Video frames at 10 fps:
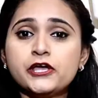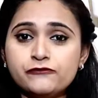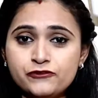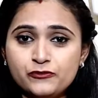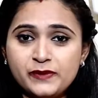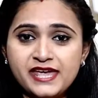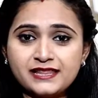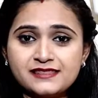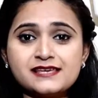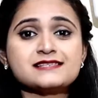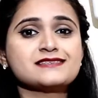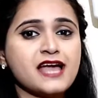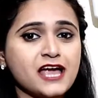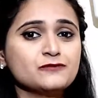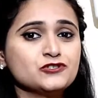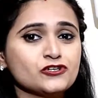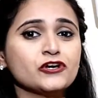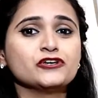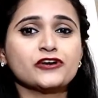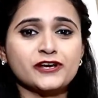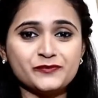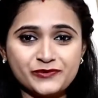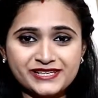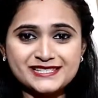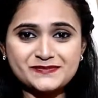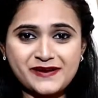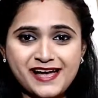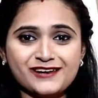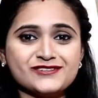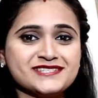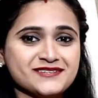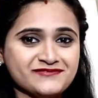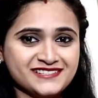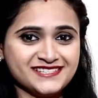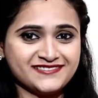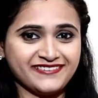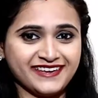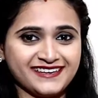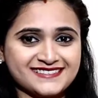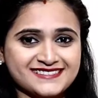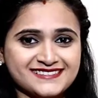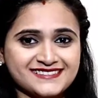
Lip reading: If you make this, I'm sure you're gonna bring a smile on someone's face.